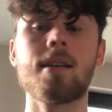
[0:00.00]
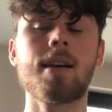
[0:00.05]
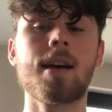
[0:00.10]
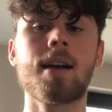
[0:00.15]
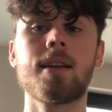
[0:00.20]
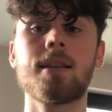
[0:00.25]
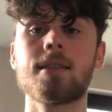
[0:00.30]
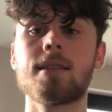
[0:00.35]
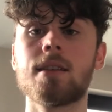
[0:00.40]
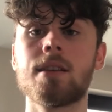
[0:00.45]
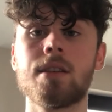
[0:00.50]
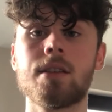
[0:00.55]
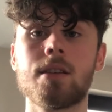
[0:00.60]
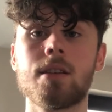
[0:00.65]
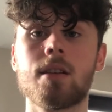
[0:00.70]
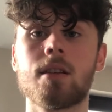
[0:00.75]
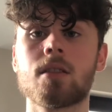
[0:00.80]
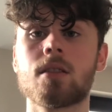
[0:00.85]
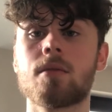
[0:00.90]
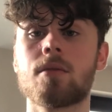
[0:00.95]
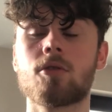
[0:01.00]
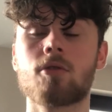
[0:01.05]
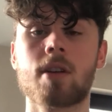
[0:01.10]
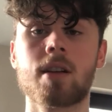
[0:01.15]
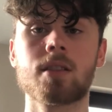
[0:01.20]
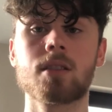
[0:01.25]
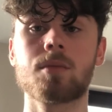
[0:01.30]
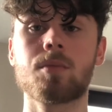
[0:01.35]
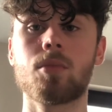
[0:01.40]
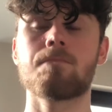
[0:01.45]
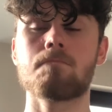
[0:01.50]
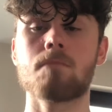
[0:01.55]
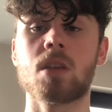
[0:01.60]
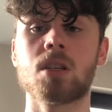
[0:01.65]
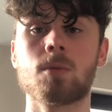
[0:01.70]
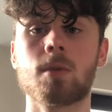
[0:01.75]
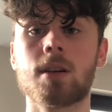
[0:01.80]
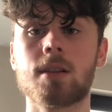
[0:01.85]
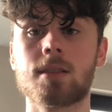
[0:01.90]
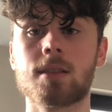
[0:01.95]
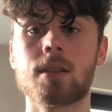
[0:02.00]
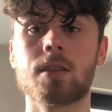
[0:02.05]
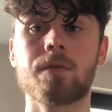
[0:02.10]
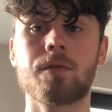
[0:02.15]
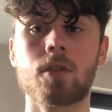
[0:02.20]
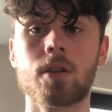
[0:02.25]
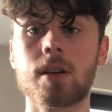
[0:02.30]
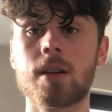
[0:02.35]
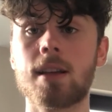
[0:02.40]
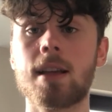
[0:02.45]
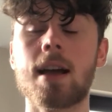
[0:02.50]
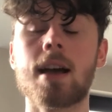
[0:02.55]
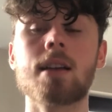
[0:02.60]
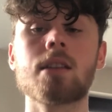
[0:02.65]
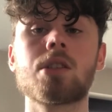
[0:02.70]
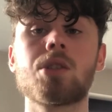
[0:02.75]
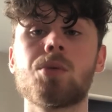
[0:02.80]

and it's easier to transport. As well as this, finally, as you